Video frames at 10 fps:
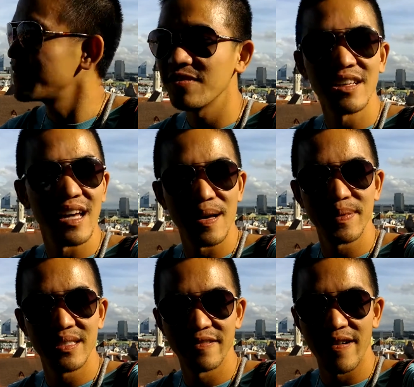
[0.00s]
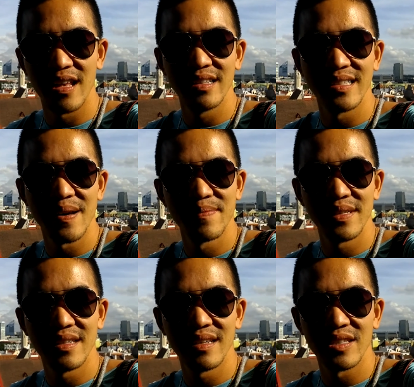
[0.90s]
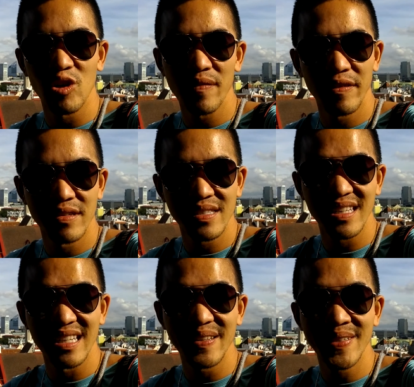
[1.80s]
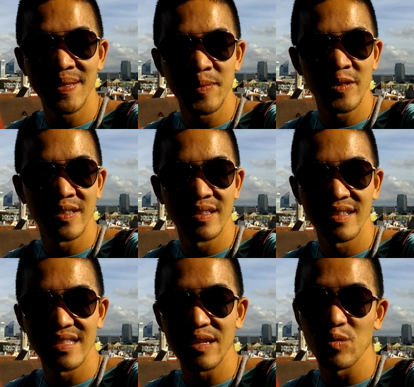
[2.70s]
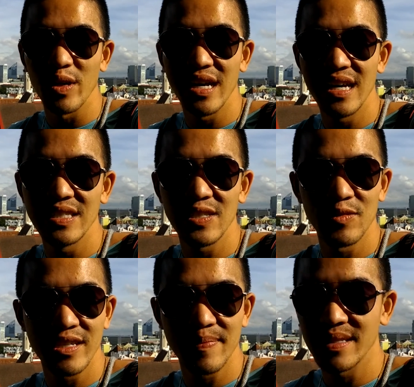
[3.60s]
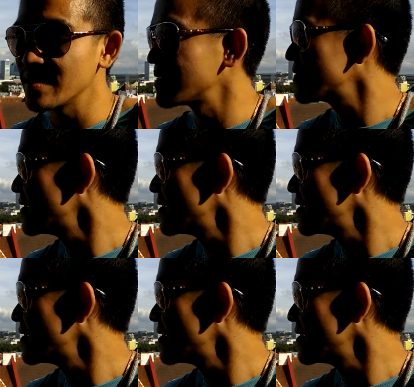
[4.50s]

I'm really happy to finally not be uh, traveling on a Scandinavian anymore, because that was way too expensive.